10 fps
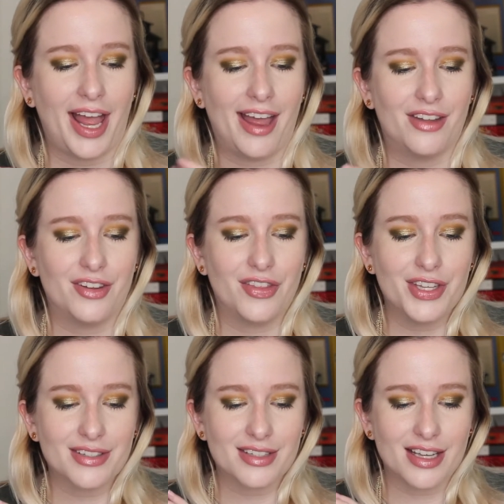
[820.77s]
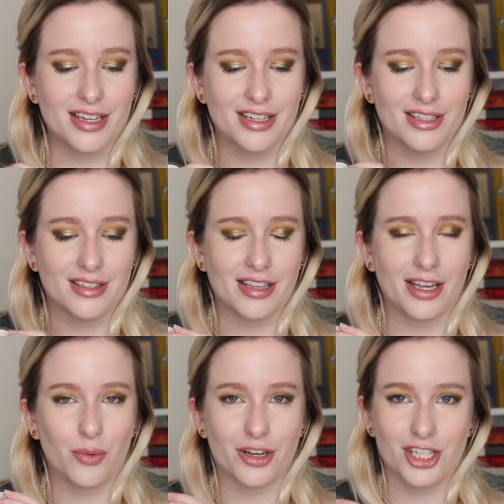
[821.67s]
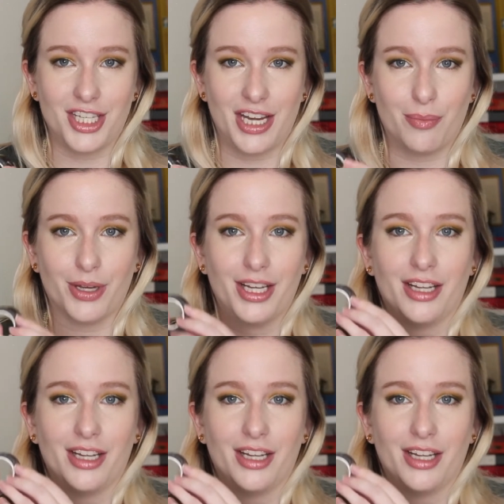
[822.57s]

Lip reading: And this is a washi tape,